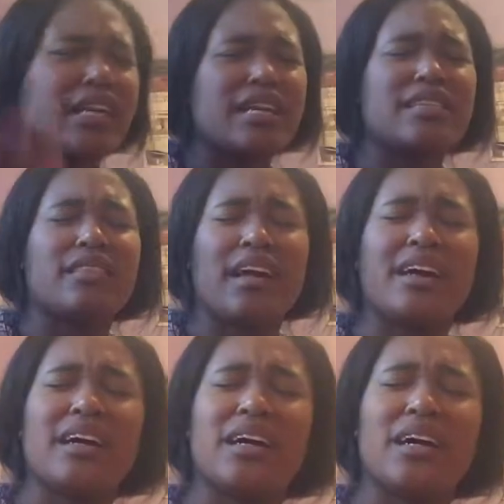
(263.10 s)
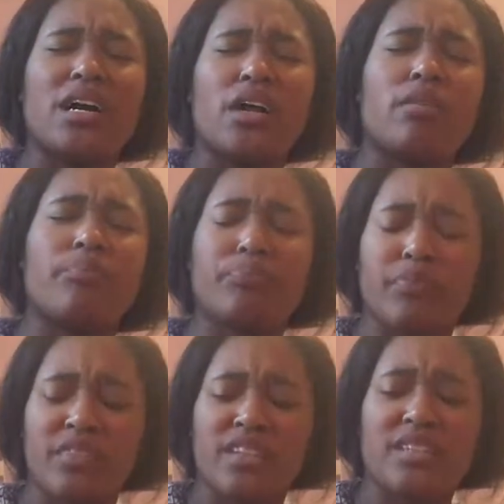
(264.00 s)
the, the uh
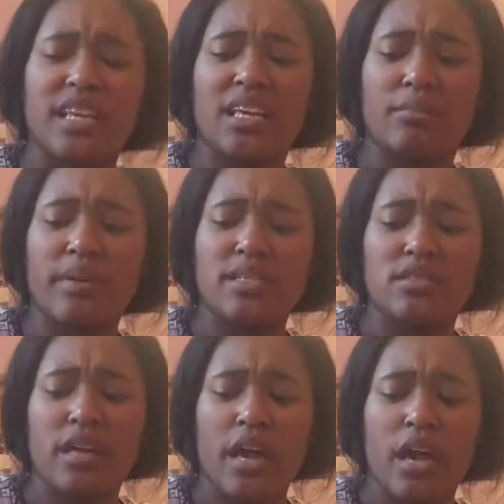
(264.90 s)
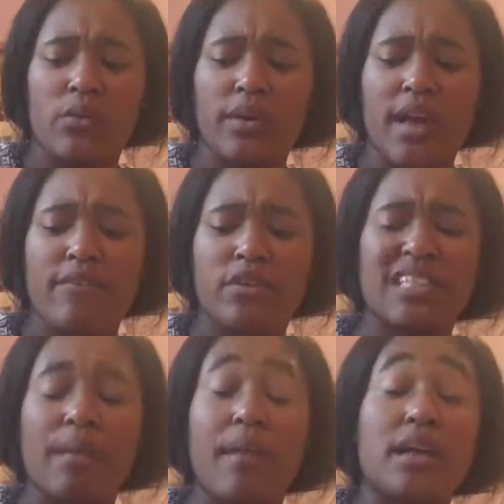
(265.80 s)
the second piece of the hair whatever
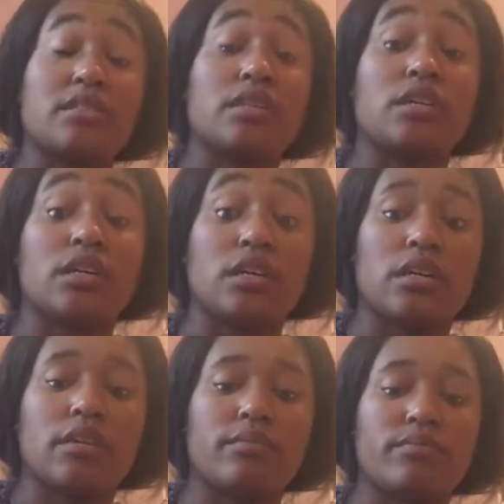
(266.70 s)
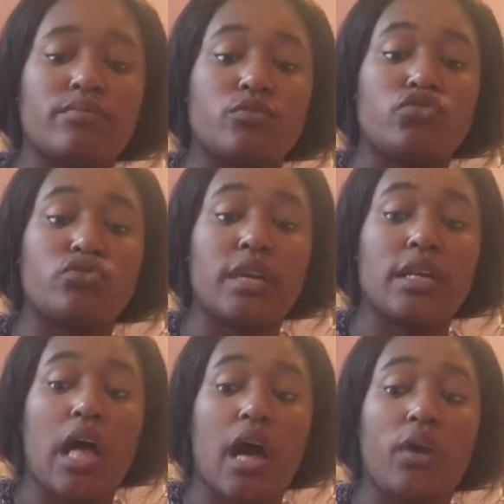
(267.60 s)
that makes the uh
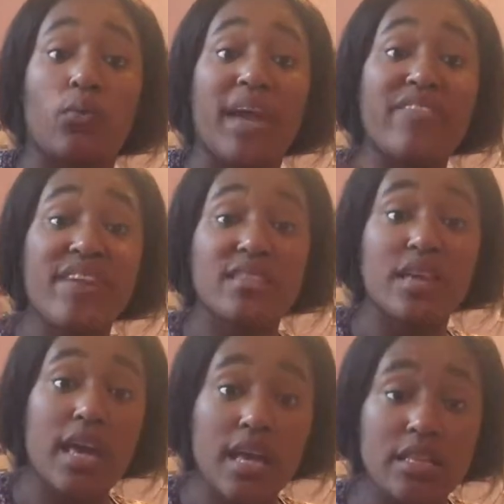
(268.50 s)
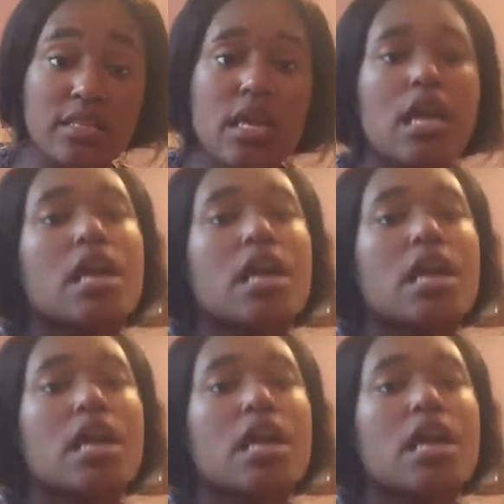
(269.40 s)
dreadlock wavy at the ends